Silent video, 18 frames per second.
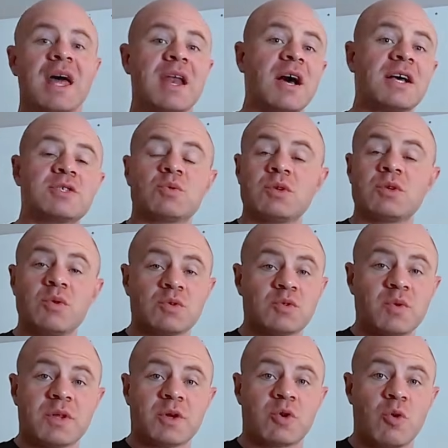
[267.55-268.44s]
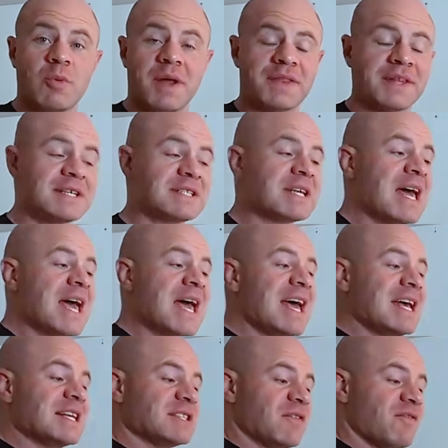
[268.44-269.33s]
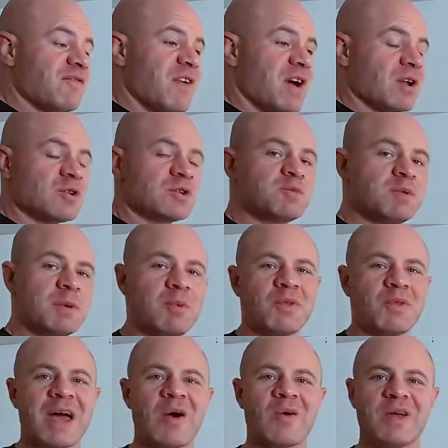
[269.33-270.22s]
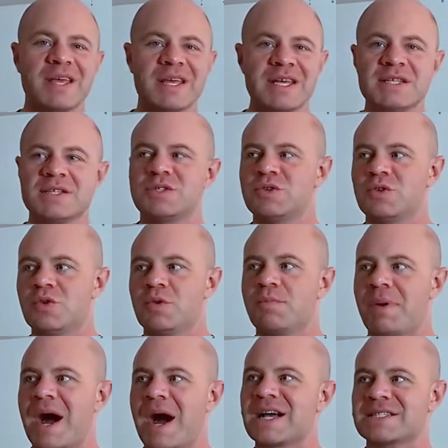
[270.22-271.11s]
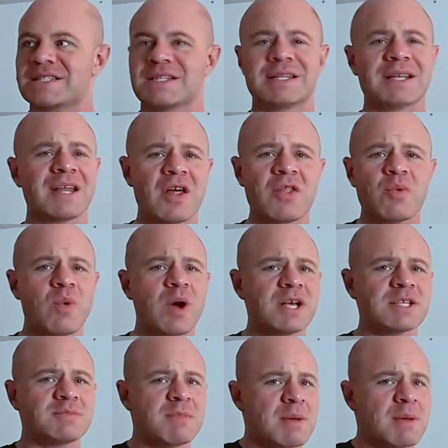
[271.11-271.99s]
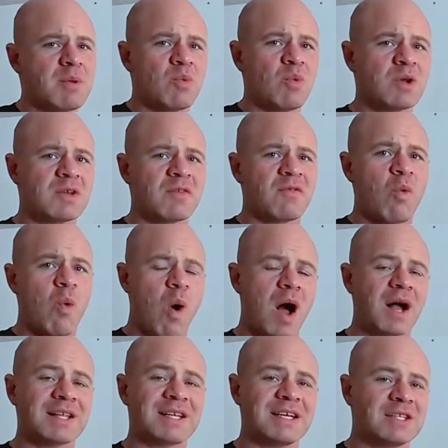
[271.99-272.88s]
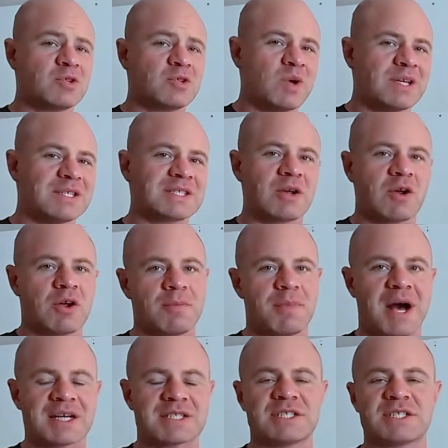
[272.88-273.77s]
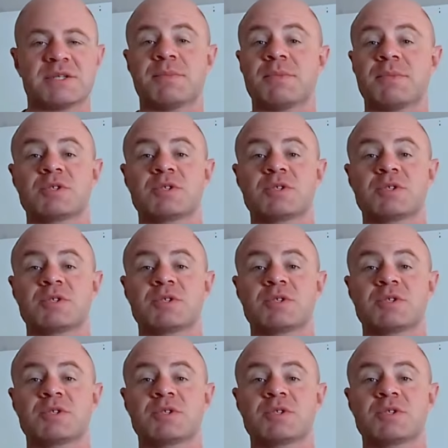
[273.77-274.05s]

And also, you know what's really cool about this is it funnels people now into boxing that otherwise maybe wouldn't have walked into a scary boxing gym.